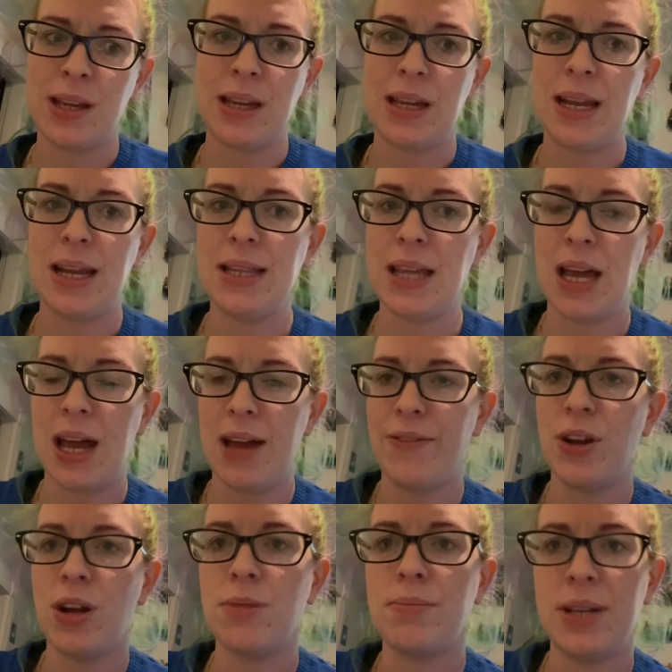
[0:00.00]
in the half
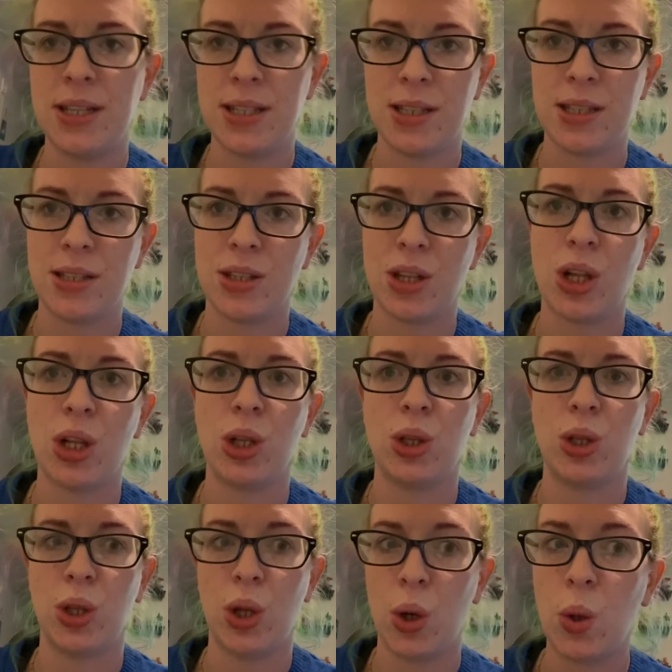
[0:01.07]
yard pieces
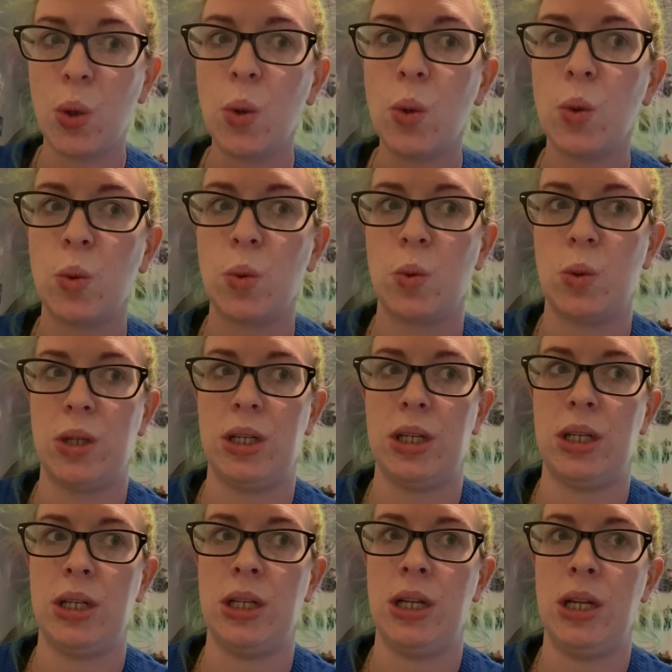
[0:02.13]
alone,
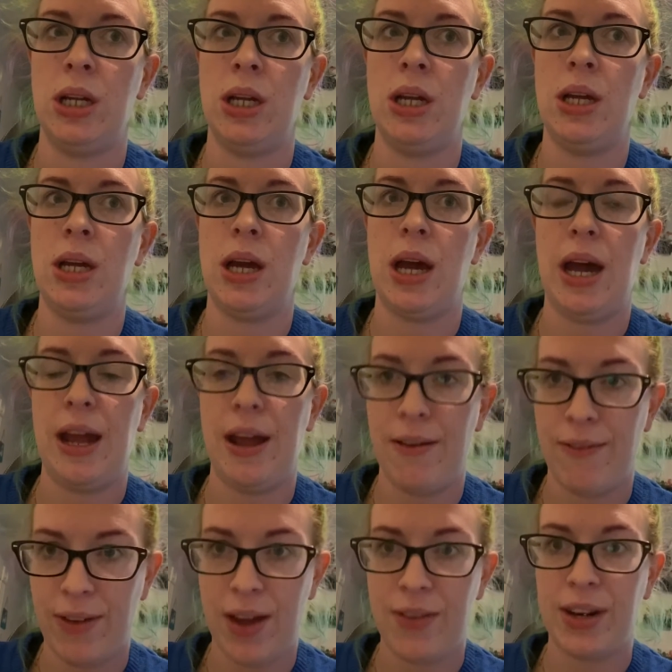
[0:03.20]
I have
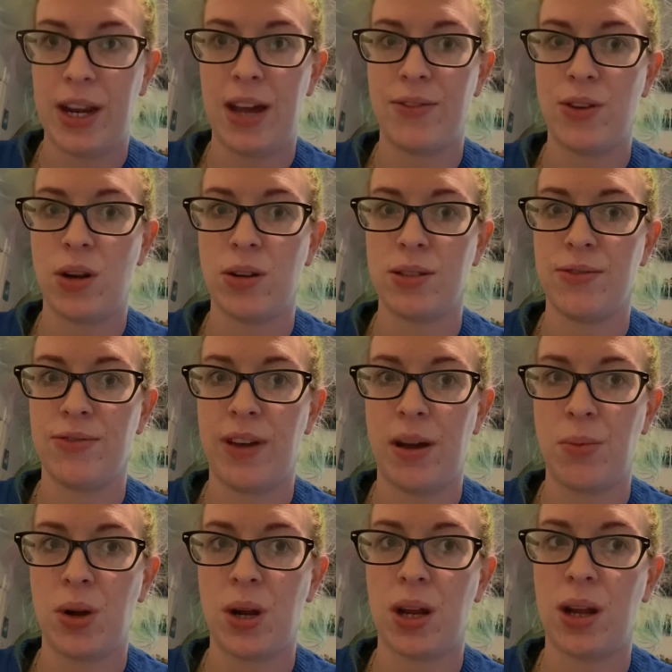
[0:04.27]
5.5 yards of
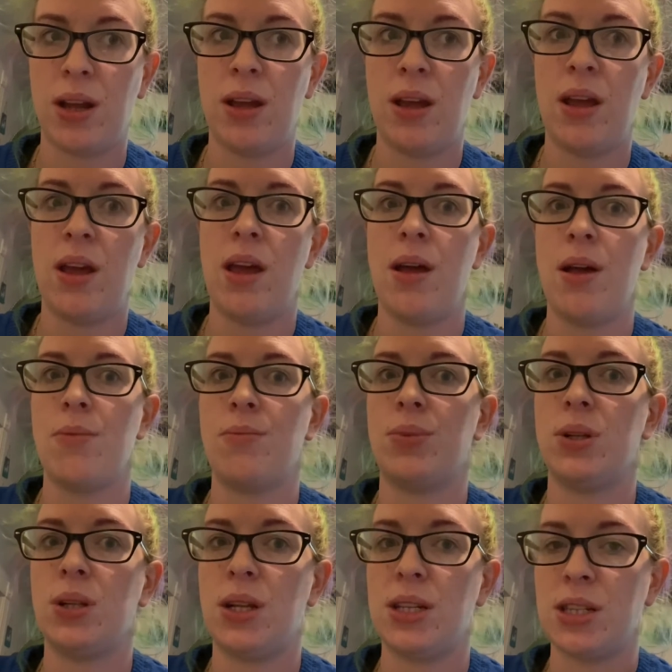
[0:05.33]
fabric,
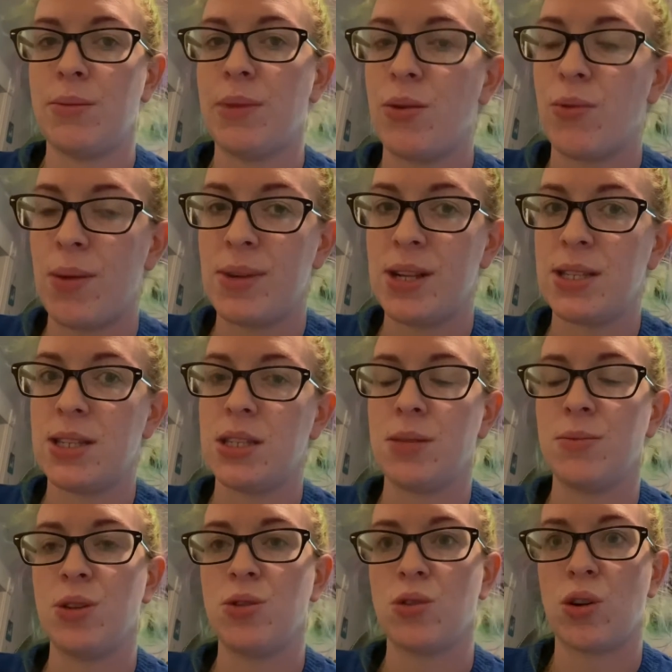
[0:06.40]
plus all my remnants, and some
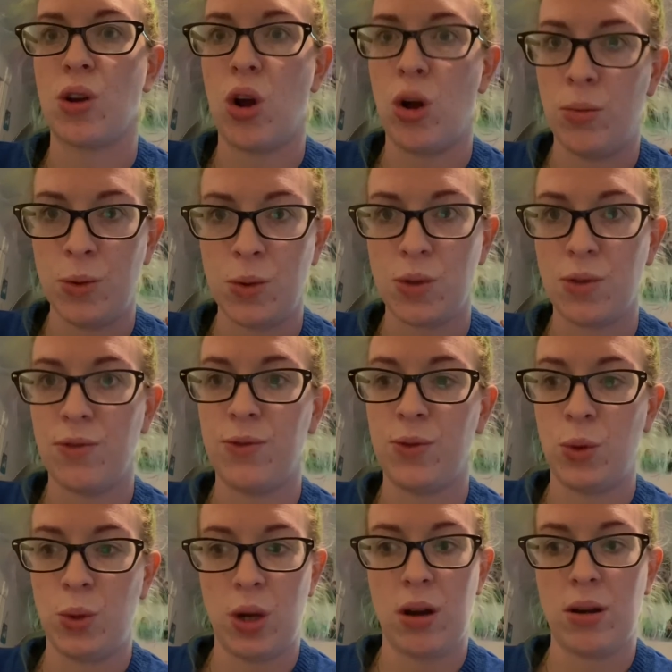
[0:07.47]
of those are almost
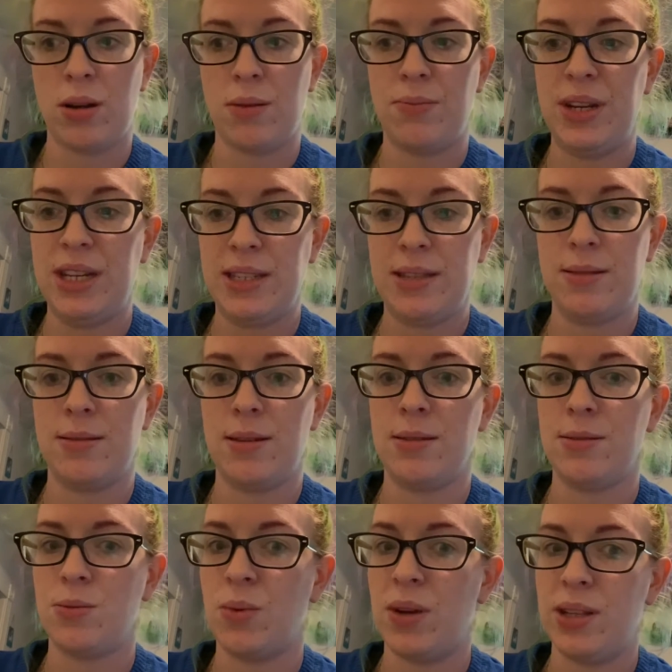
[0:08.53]
full yard pieces
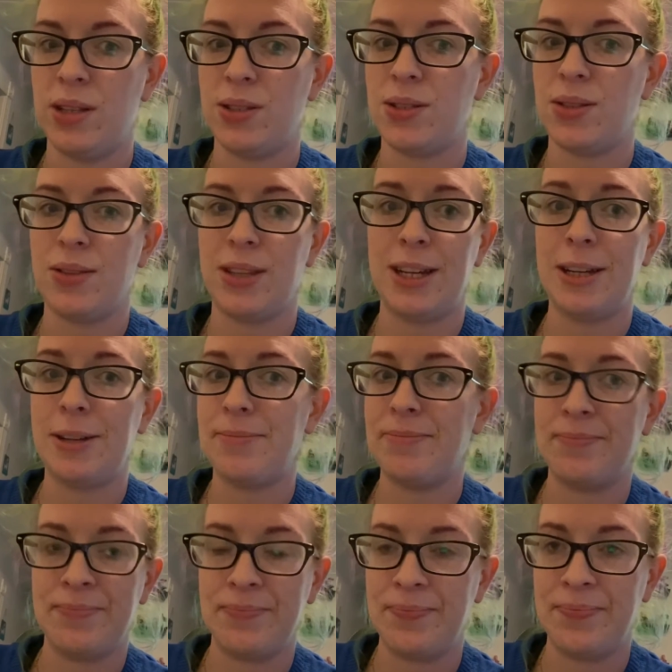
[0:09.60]
as well. So, like,
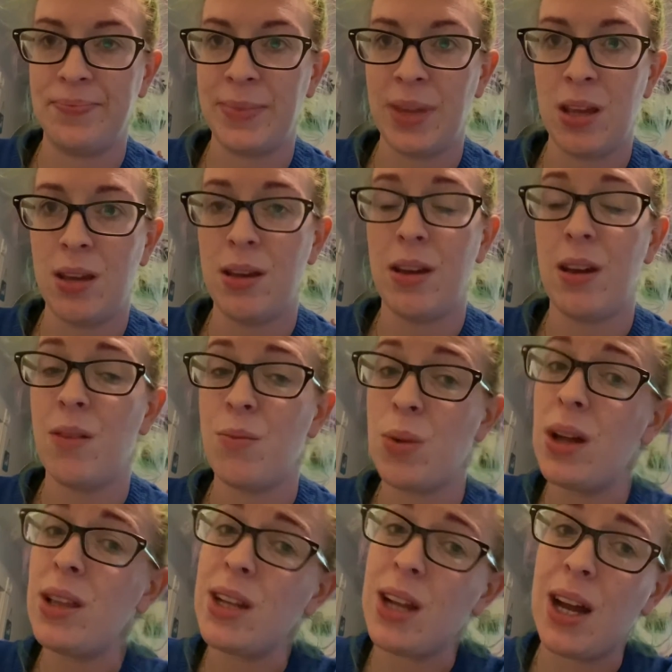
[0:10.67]

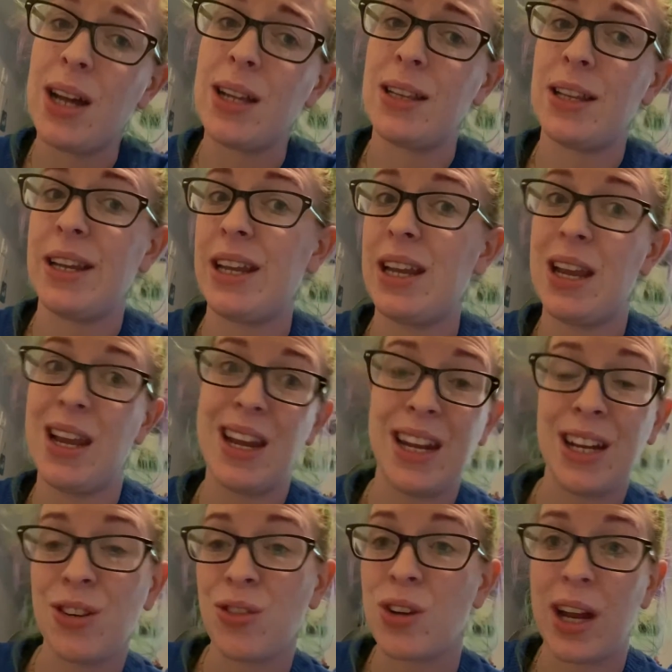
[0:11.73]
probably got like
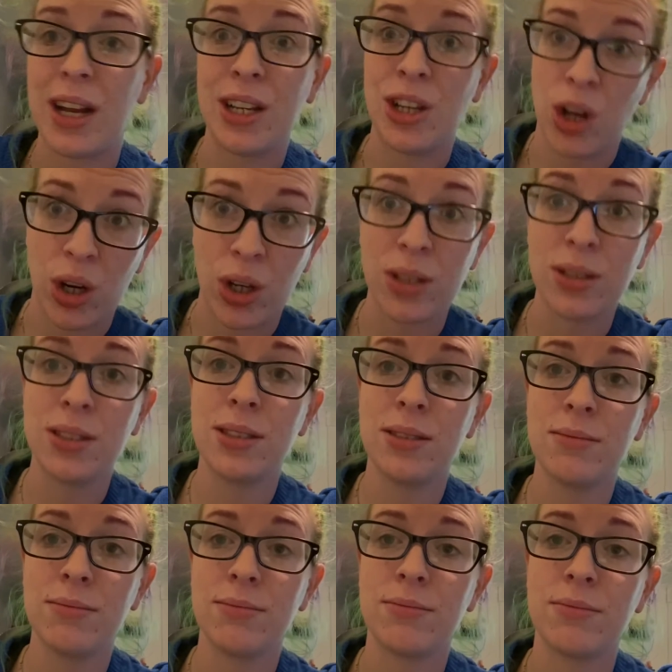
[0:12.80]
8 or 9 yards
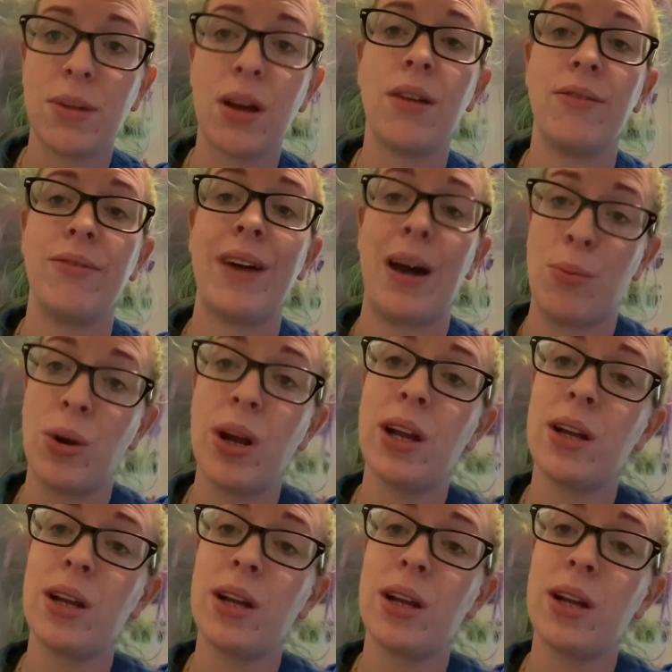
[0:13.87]
of fabric